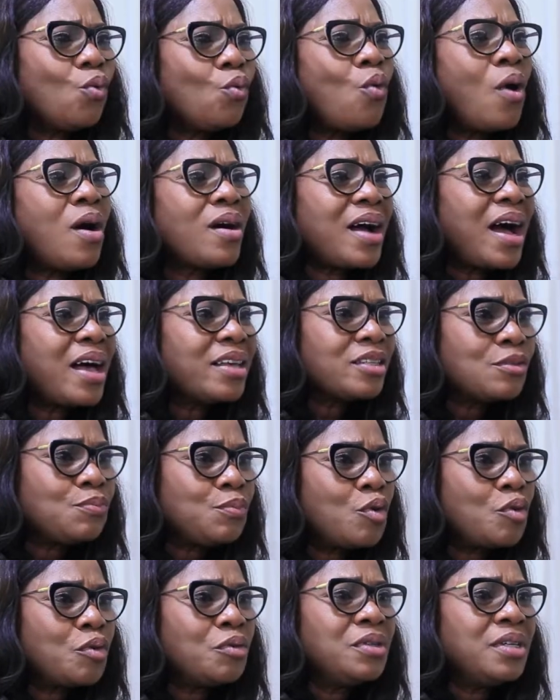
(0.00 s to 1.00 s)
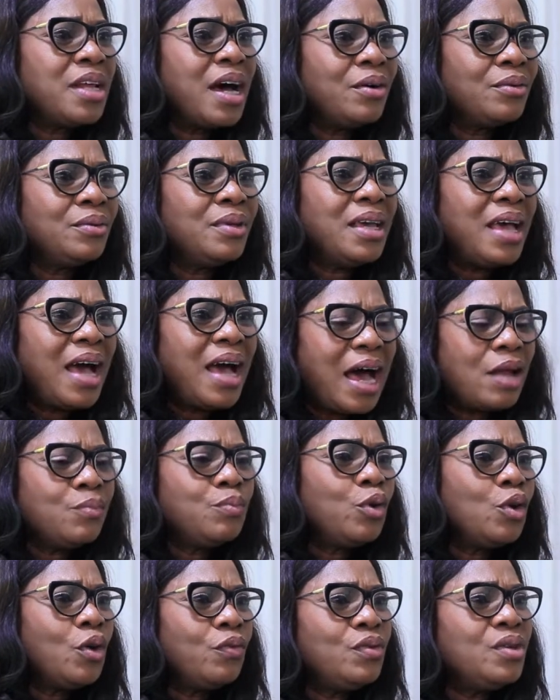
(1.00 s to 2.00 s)
1 car is broken down, and
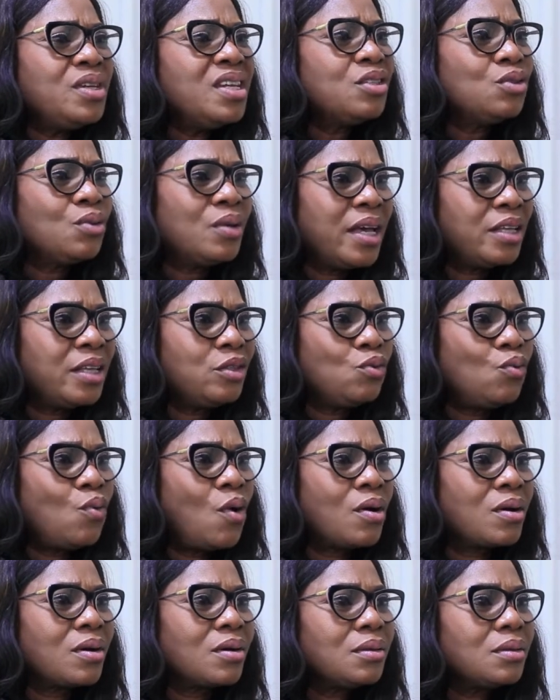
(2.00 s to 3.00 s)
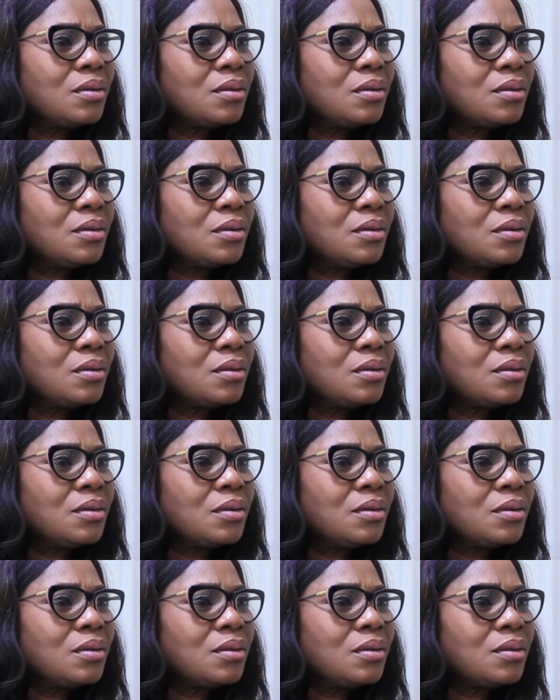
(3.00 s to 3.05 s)
both of you need to get to work.